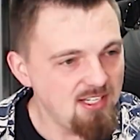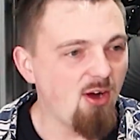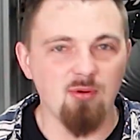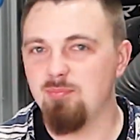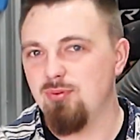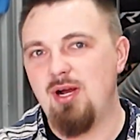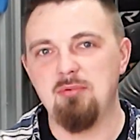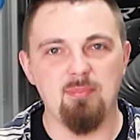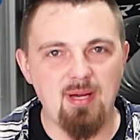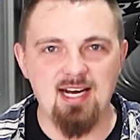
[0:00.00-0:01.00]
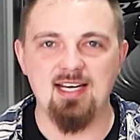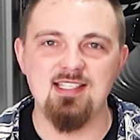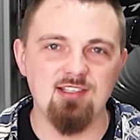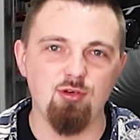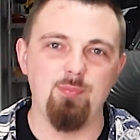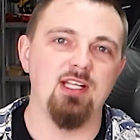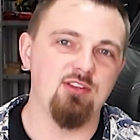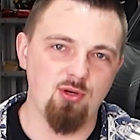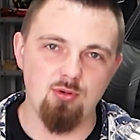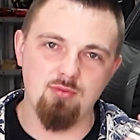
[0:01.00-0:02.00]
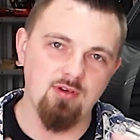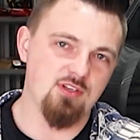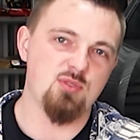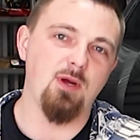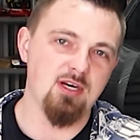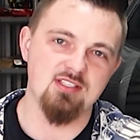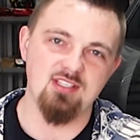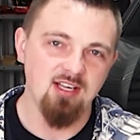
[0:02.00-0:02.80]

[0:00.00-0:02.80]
know, probably a bad idea. We've been through, we've experienced